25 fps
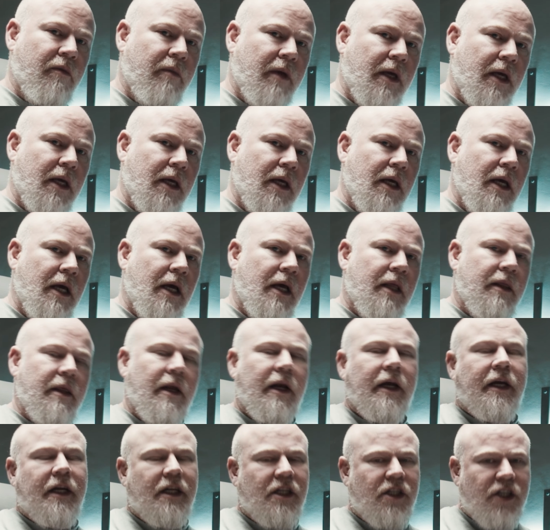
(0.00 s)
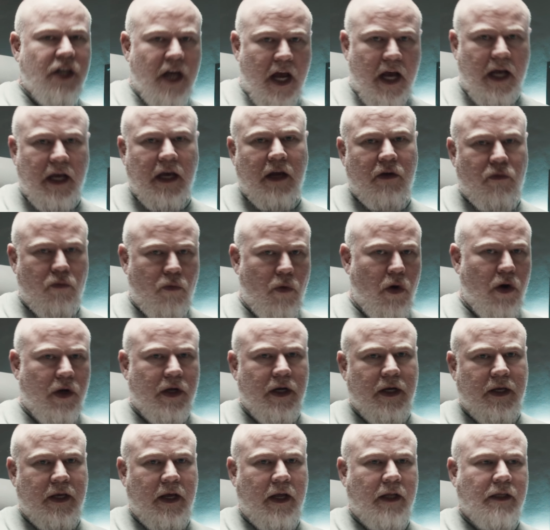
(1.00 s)
me that I can check and work
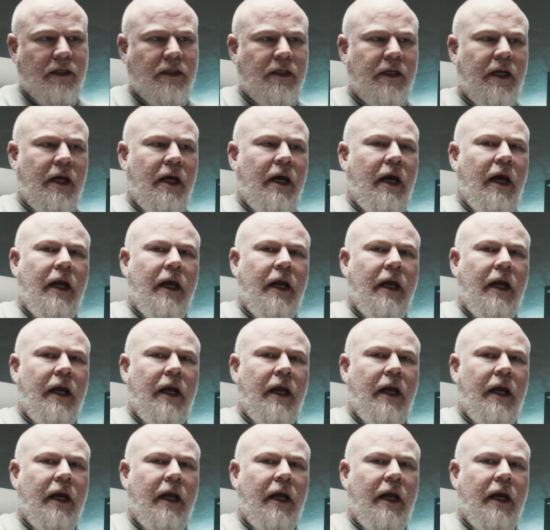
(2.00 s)
against.